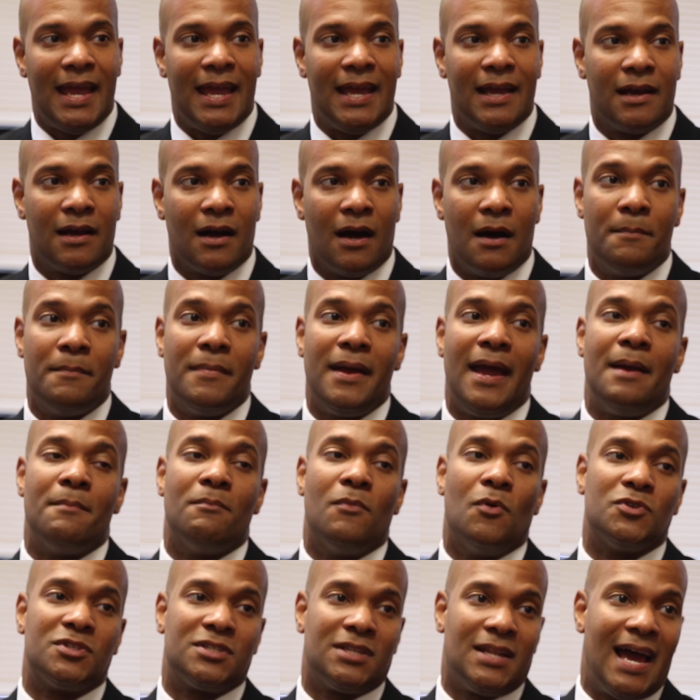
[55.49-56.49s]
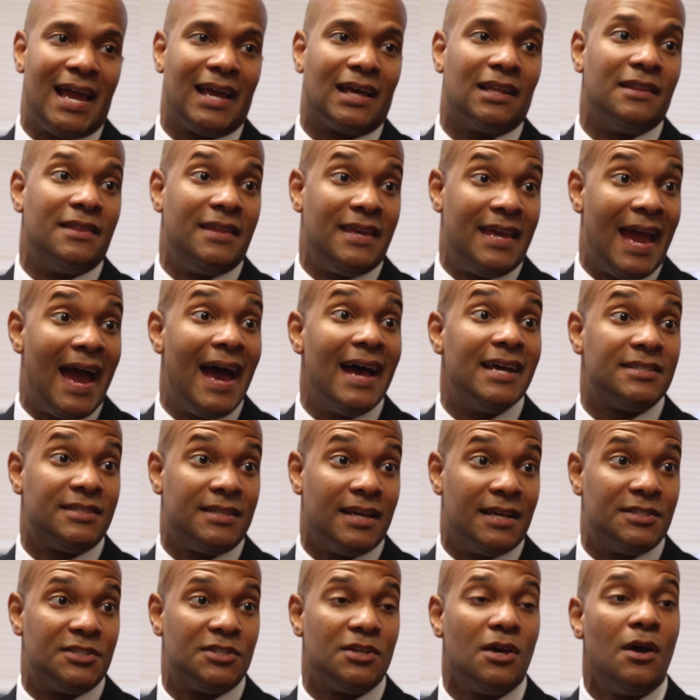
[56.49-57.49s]
income, and most likely the
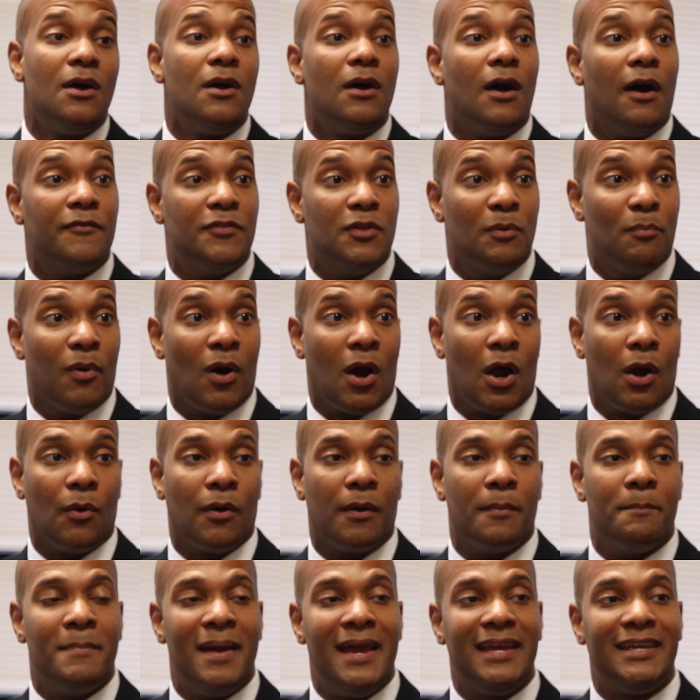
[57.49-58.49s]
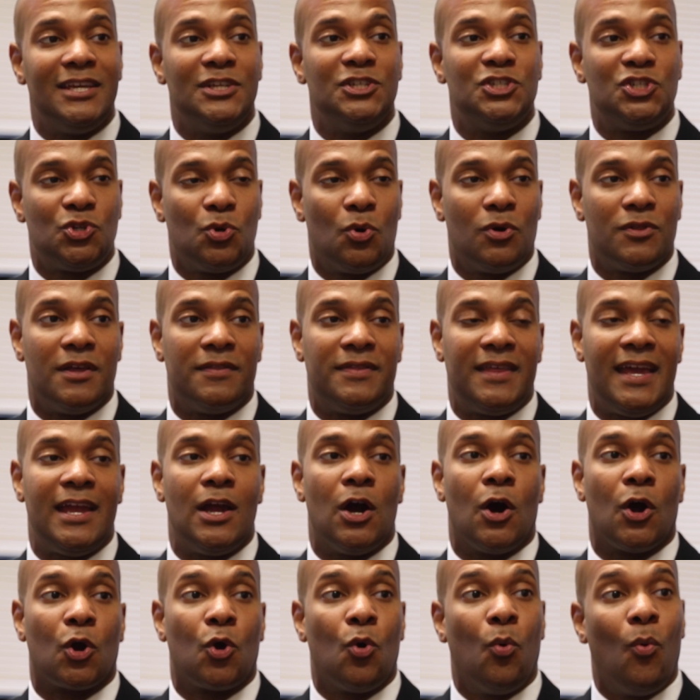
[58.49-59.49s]
assets of the borrower, making sure that they
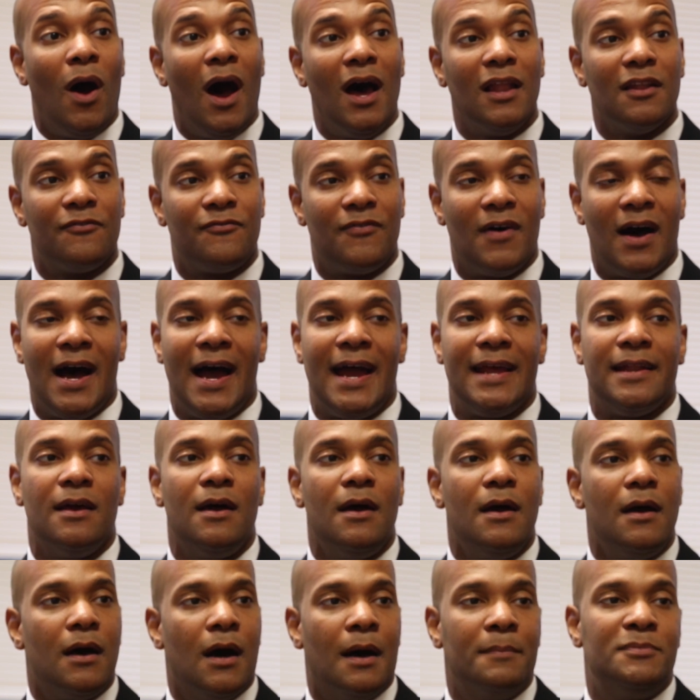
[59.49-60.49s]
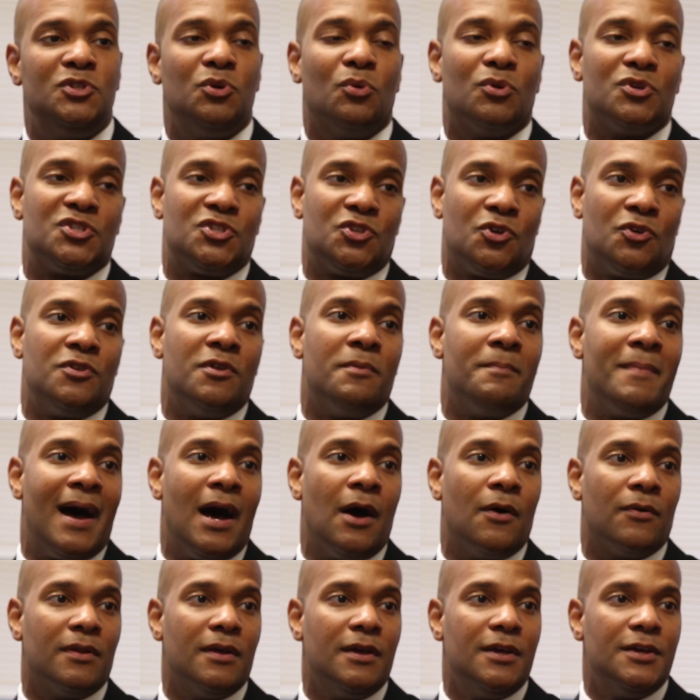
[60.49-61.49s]
are qualified up to a certain
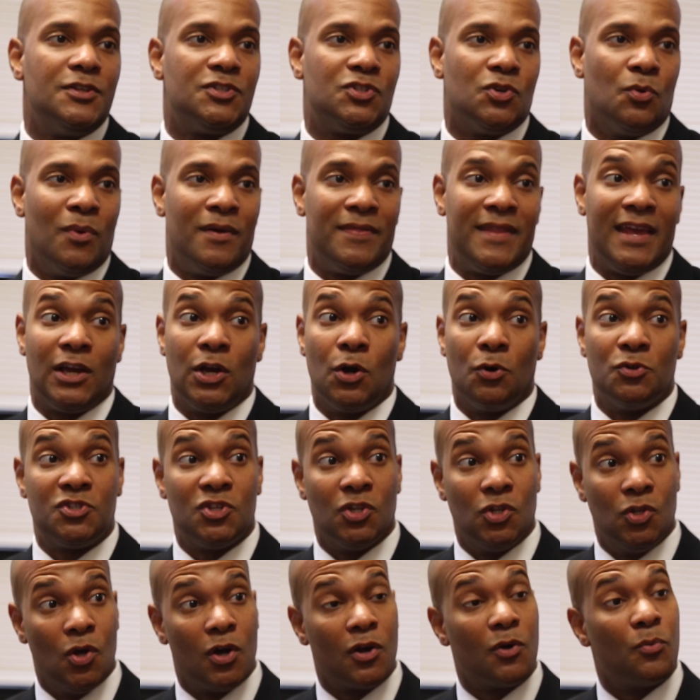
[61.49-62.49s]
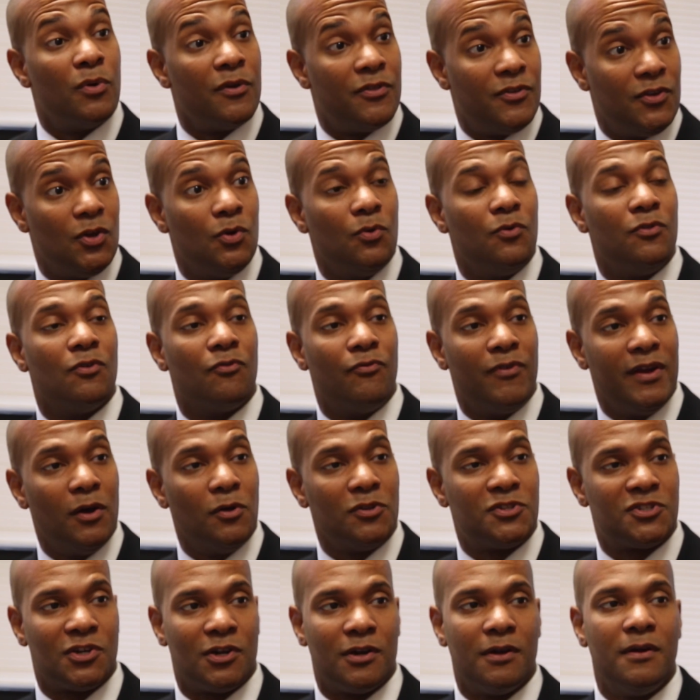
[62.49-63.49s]
amount. So when they go to look with you, the
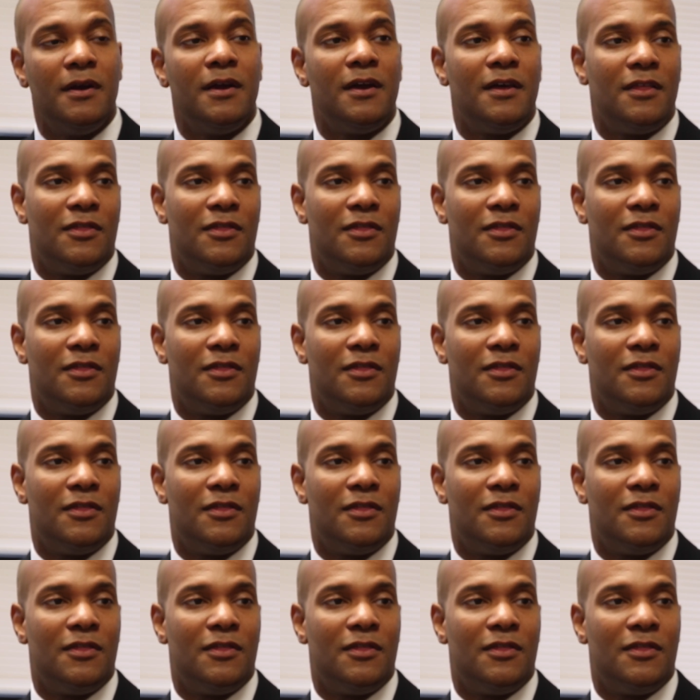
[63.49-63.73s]
realtor,